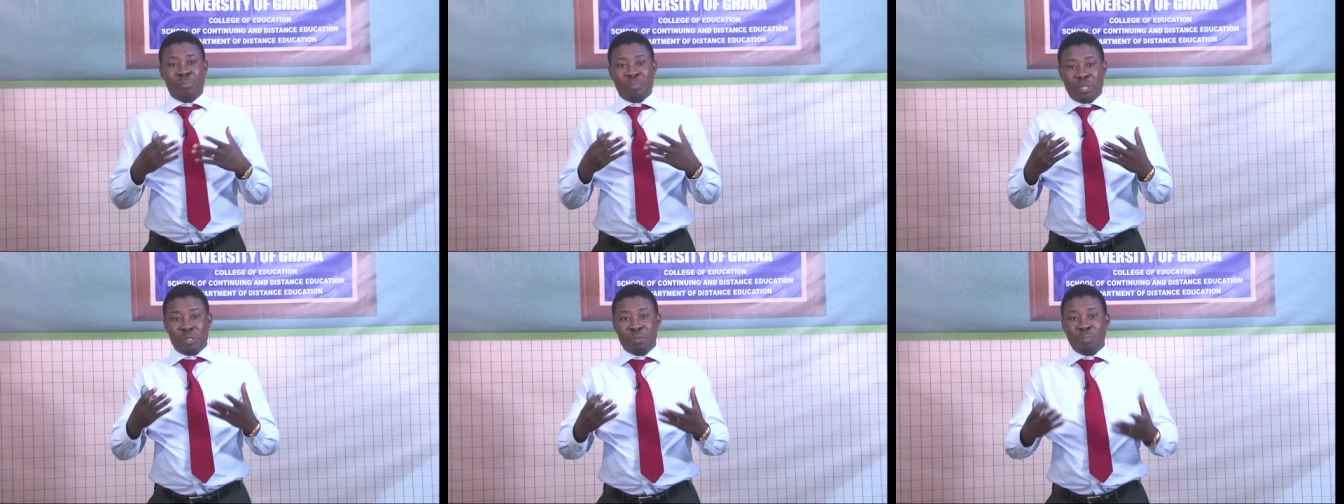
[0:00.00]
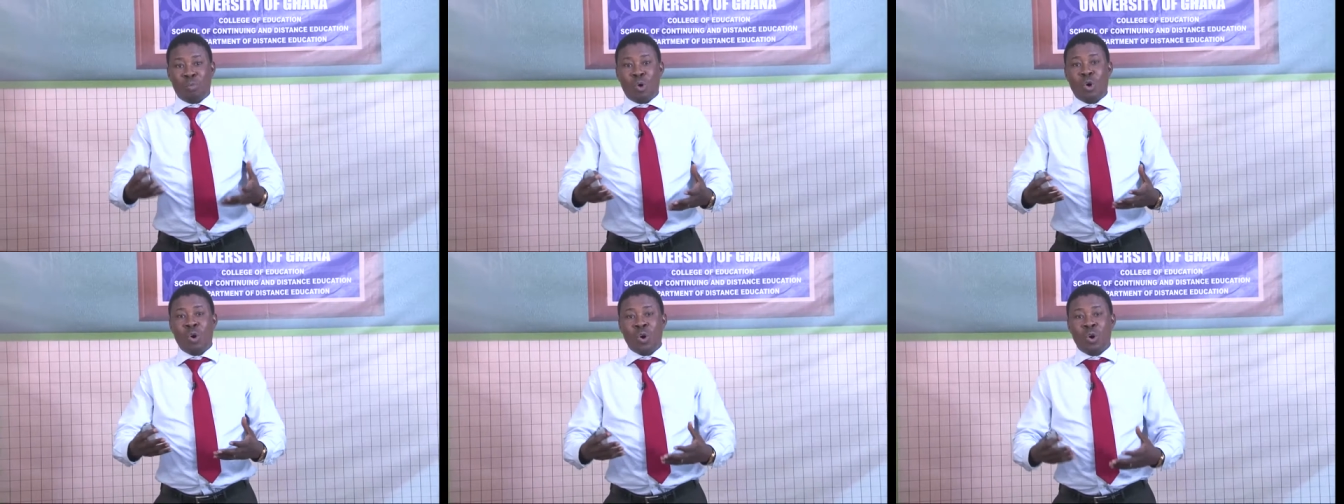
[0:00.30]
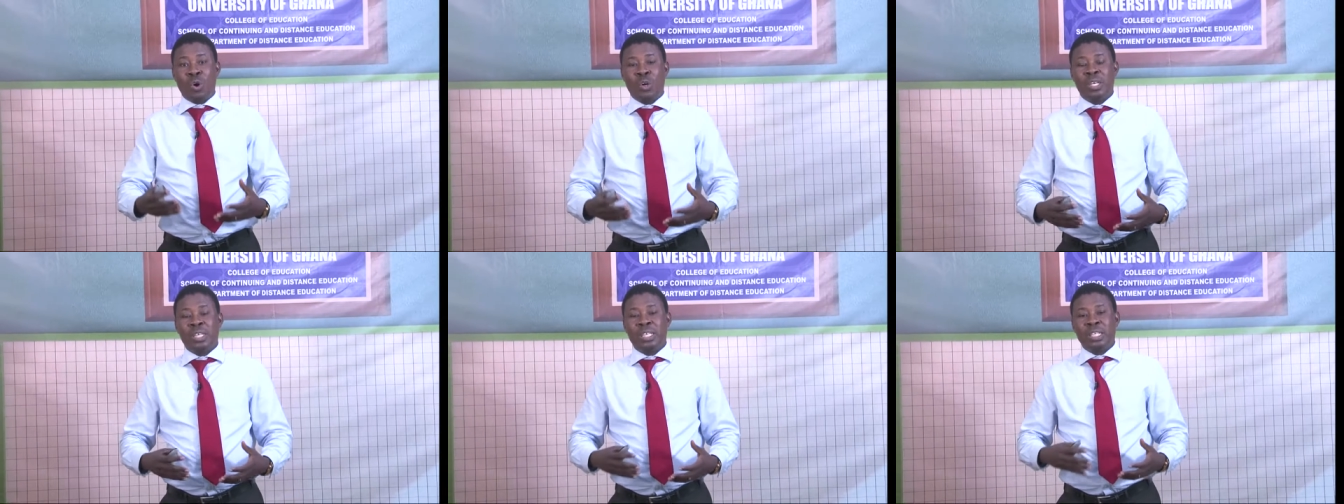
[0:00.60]
a bit
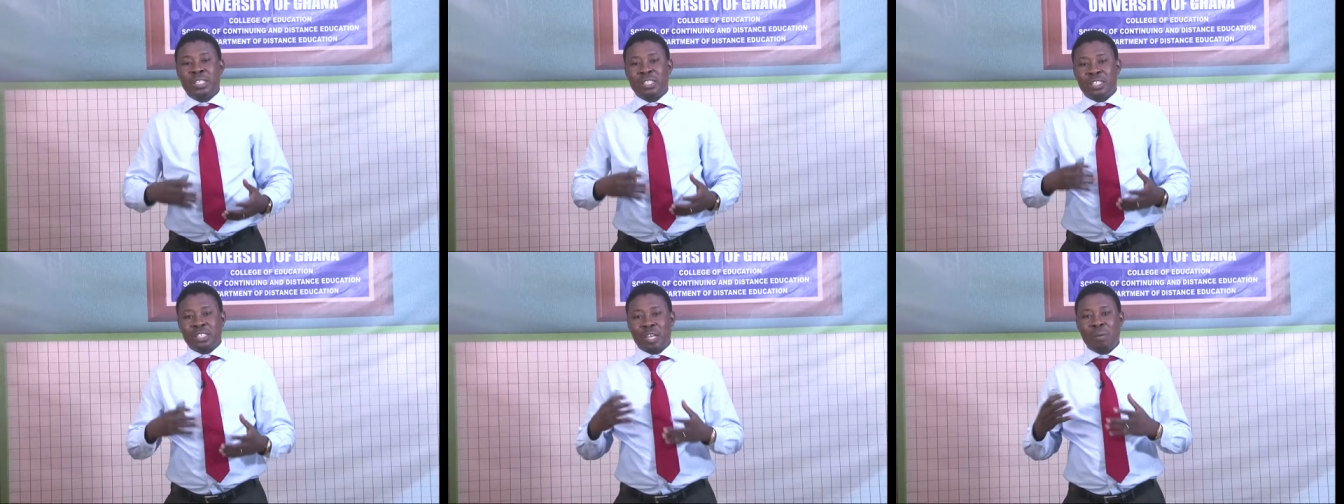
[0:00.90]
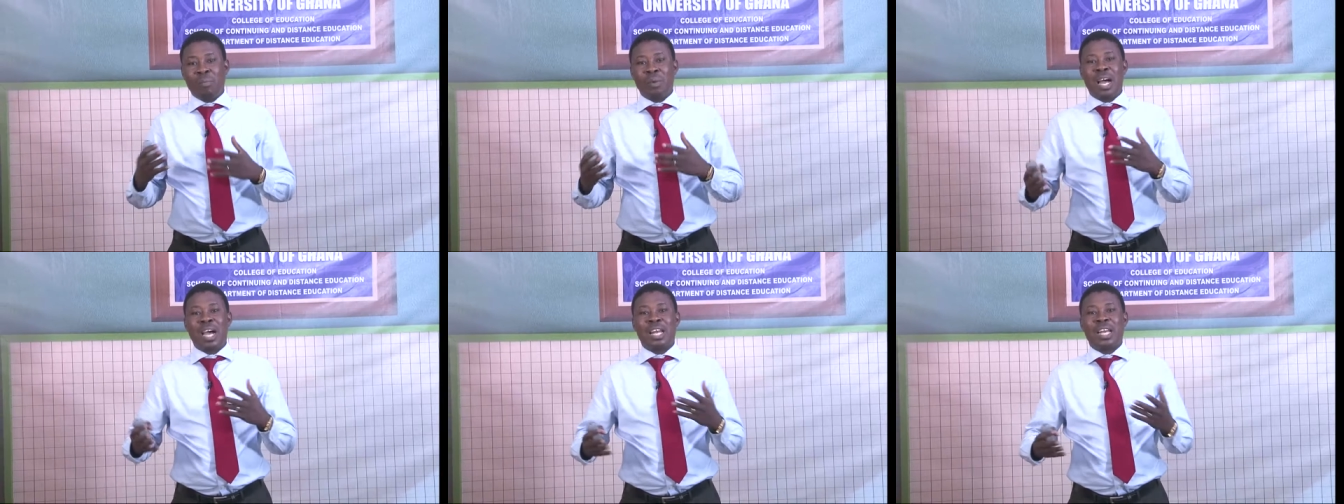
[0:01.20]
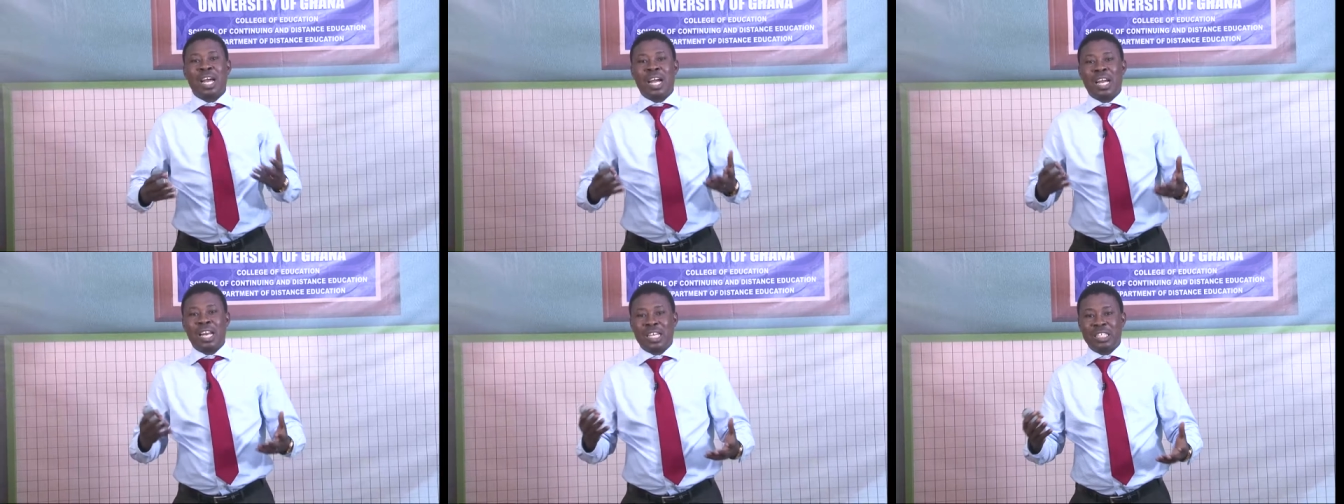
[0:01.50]
more some
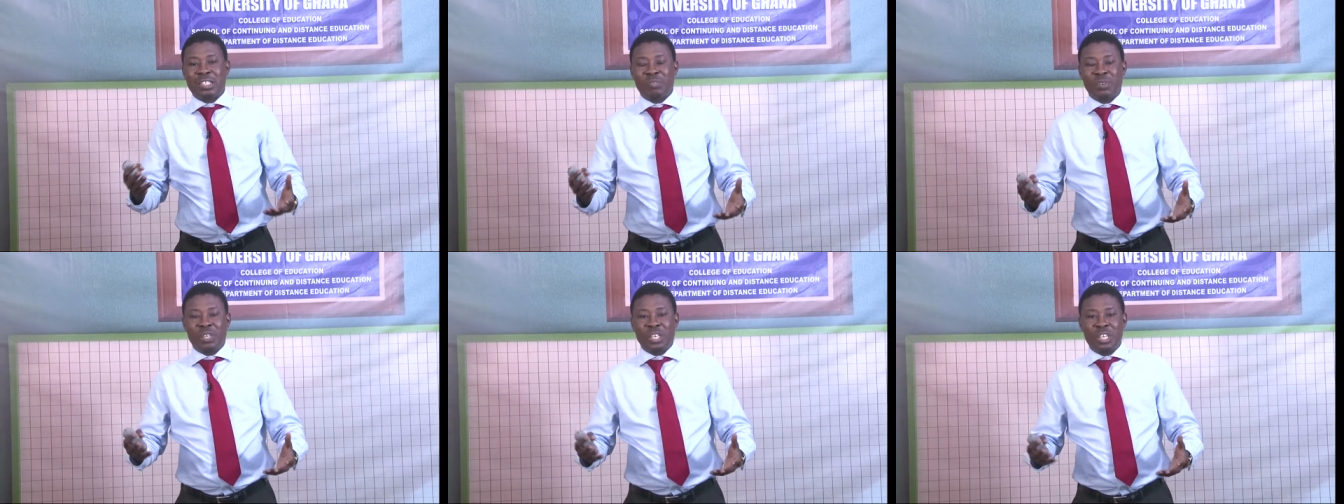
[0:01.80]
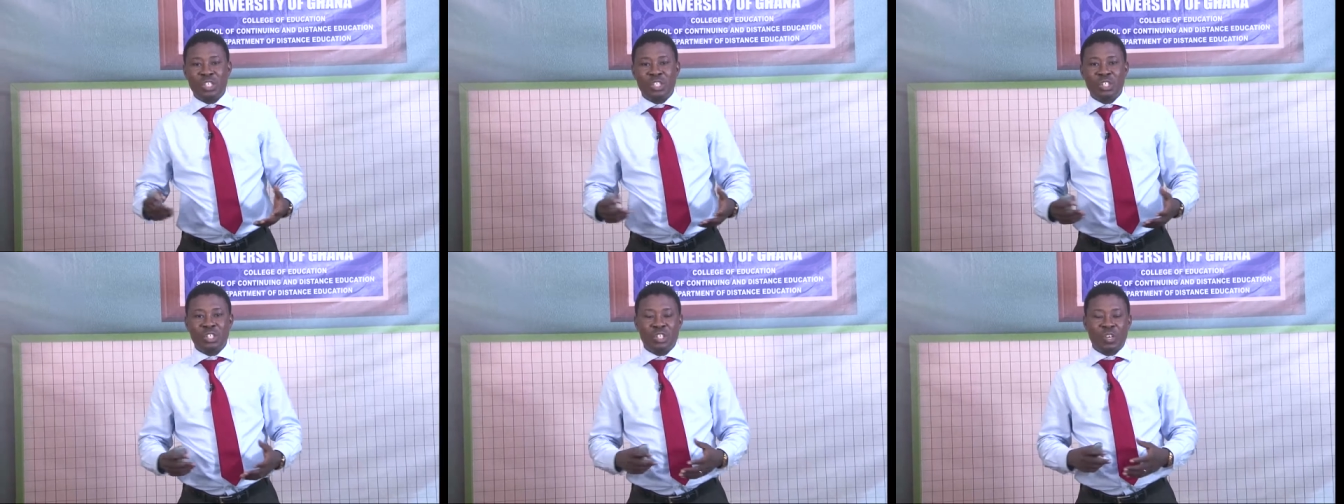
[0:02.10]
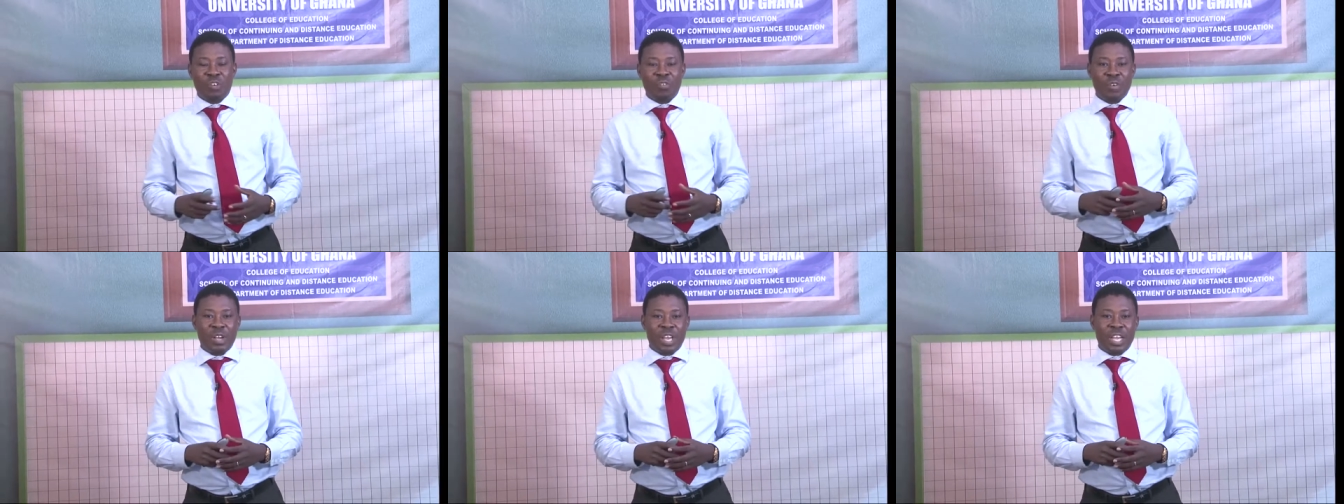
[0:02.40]
other classifications
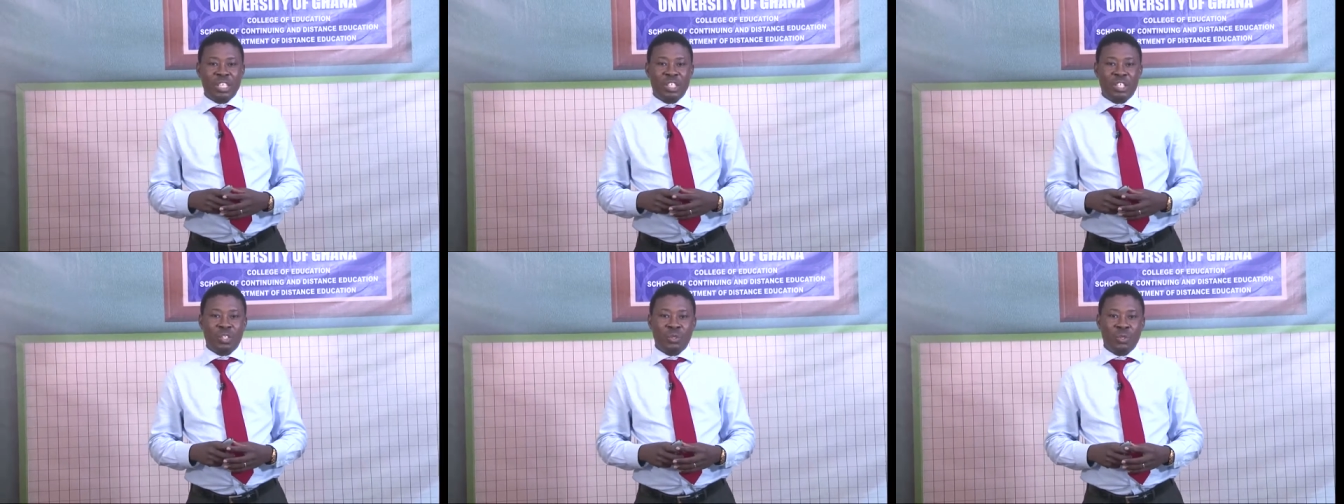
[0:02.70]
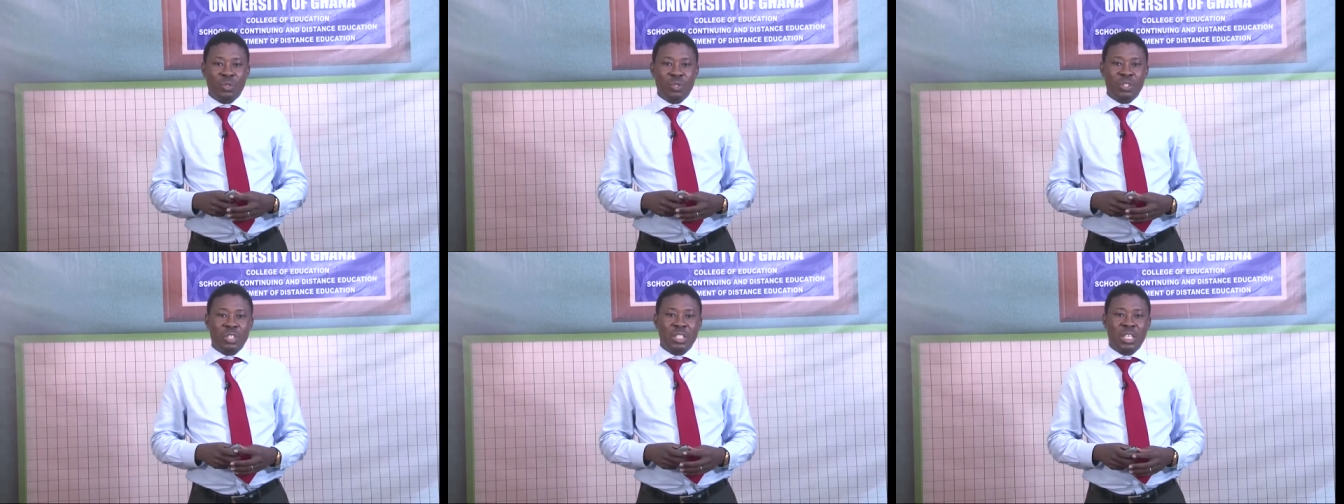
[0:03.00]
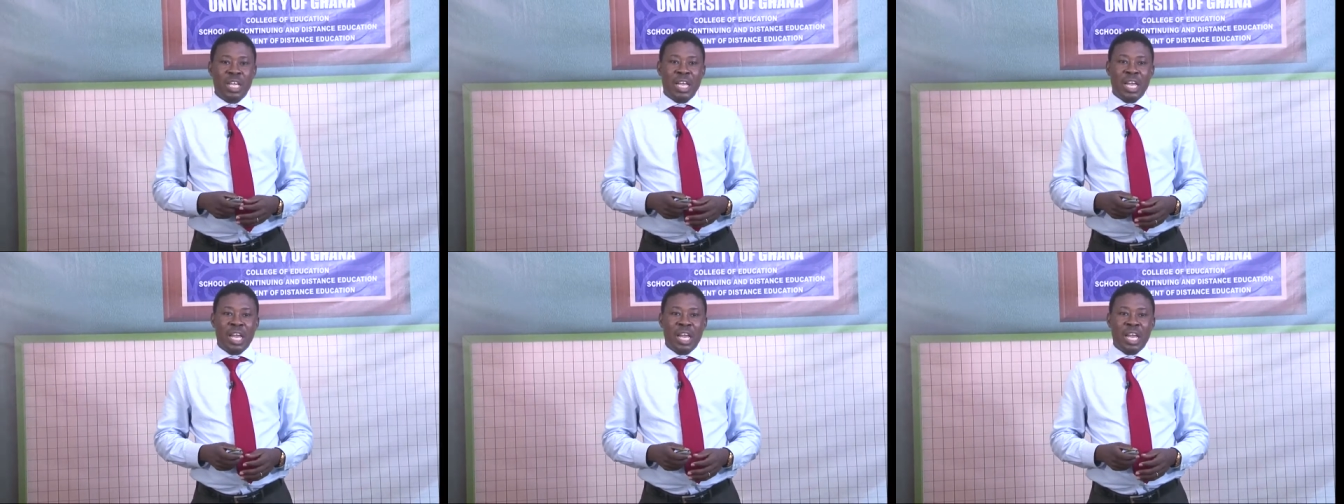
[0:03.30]
of NGOs